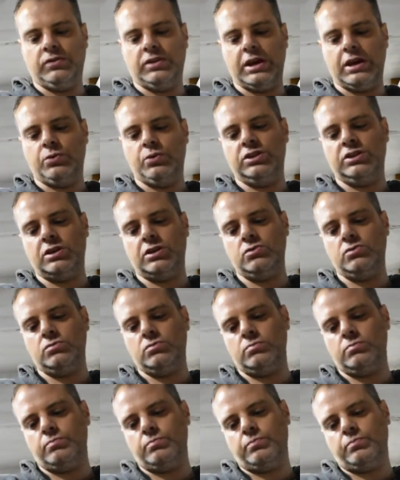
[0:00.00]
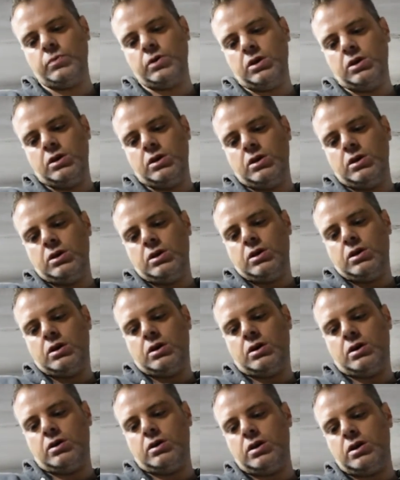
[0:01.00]
Now we don't,
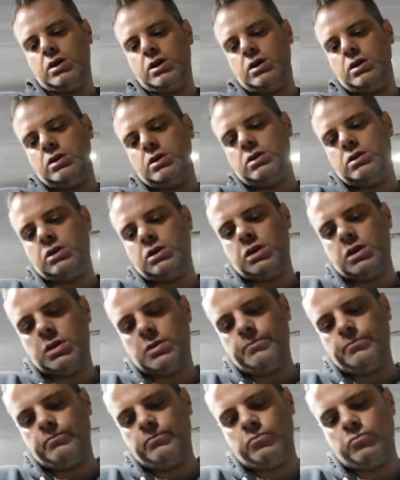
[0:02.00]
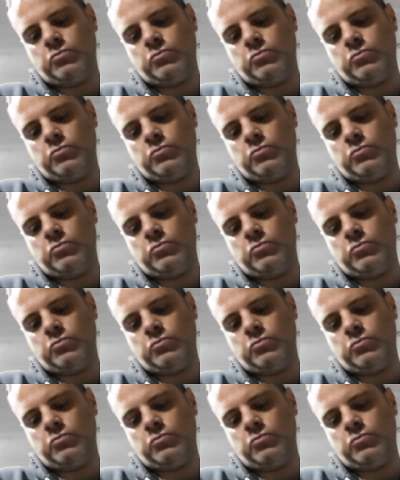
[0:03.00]
I um,